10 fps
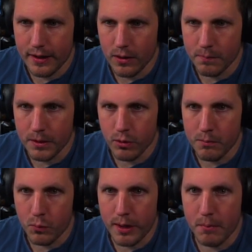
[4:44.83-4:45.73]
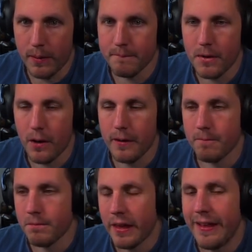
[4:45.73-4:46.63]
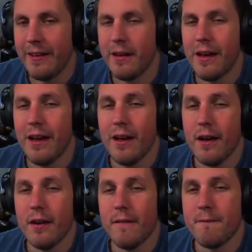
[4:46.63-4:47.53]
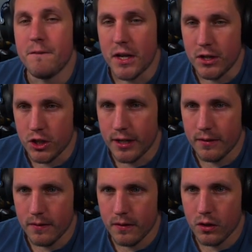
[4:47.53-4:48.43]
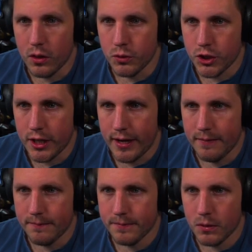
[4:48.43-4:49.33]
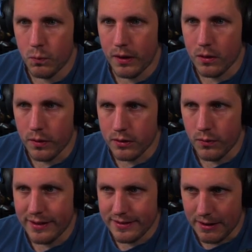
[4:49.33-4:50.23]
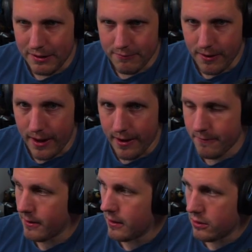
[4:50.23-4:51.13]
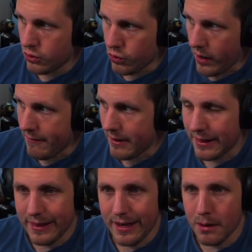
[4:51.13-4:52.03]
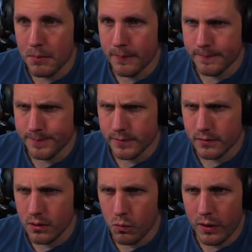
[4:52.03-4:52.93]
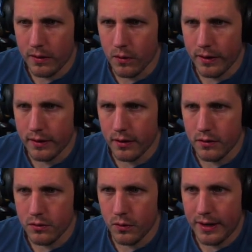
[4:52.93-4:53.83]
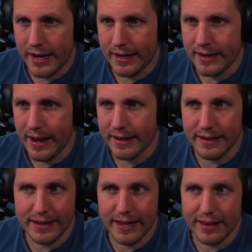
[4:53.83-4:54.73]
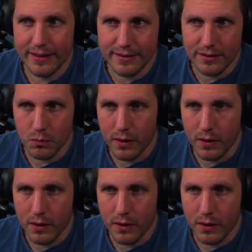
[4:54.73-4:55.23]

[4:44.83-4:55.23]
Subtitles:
call him the Grim Reaper. All right. Finishing, close shot. We are going to a 75. Driving layup, we are going to an 89. And again, this is